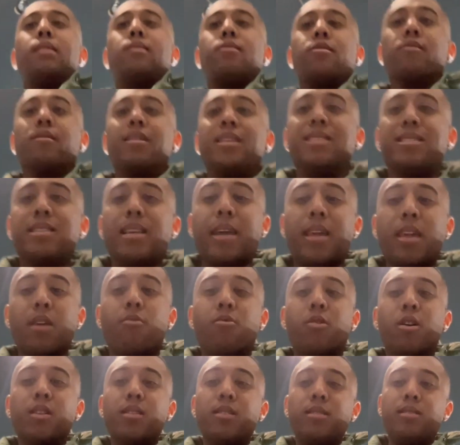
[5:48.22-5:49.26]
30-second
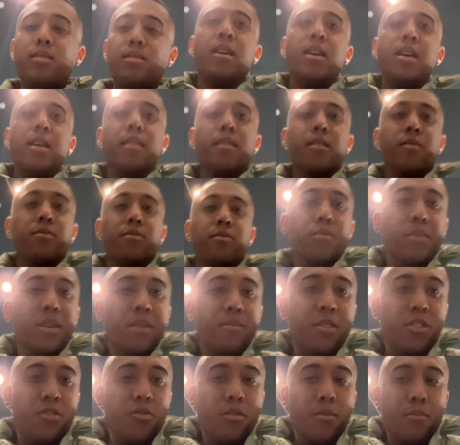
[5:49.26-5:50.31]
ones, and those have
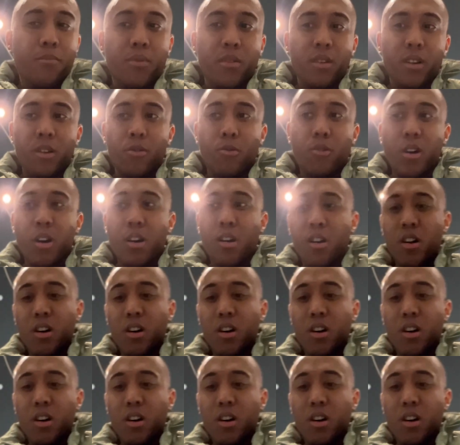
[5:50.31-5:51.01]
been doing pretty well.